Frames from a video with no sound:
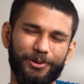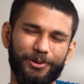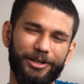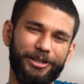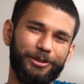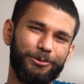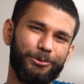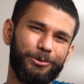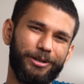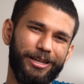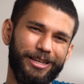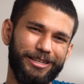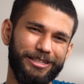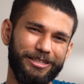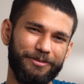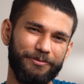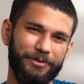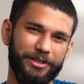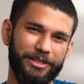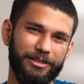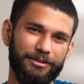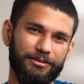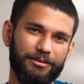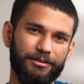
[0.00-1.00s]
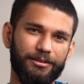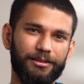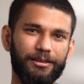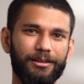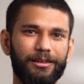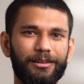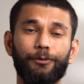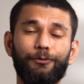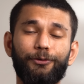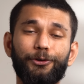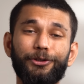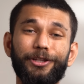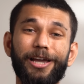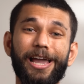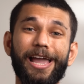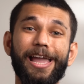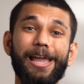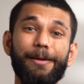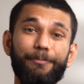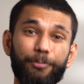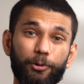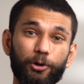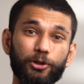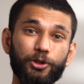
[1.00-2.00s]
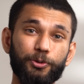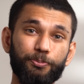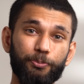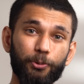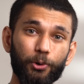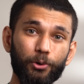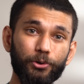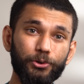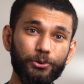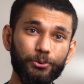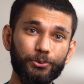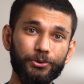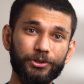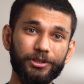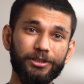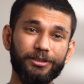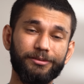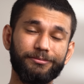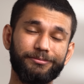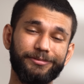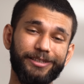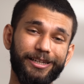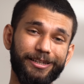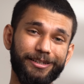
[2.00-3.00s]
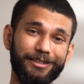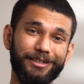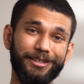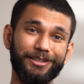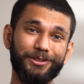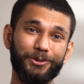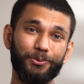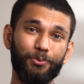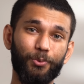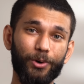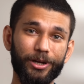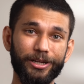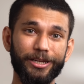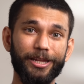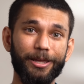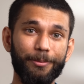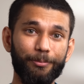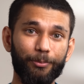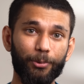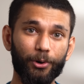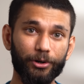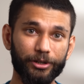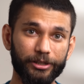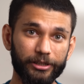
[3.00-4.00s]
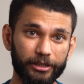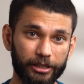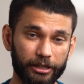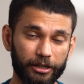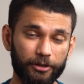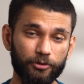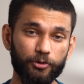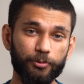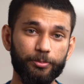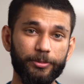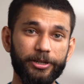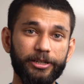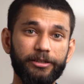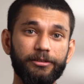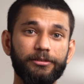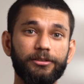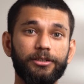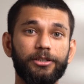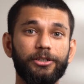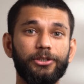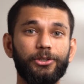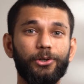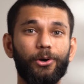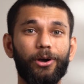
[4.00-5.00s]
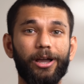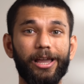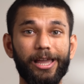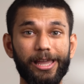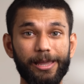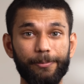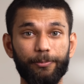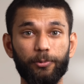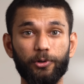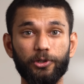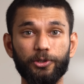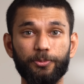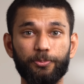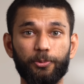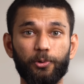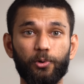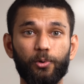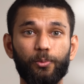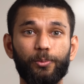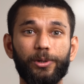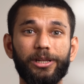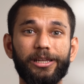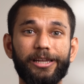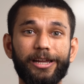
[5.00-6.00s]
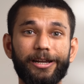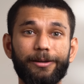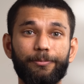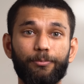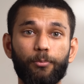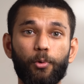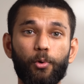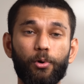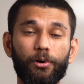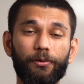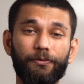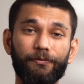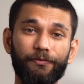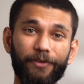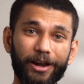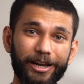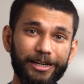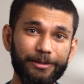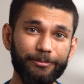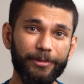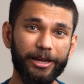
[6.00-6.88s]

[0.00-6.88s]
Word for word: weren't good anyways. For the AirPods Pro user, there is one important announcement. Your AirPods Pro will get more Find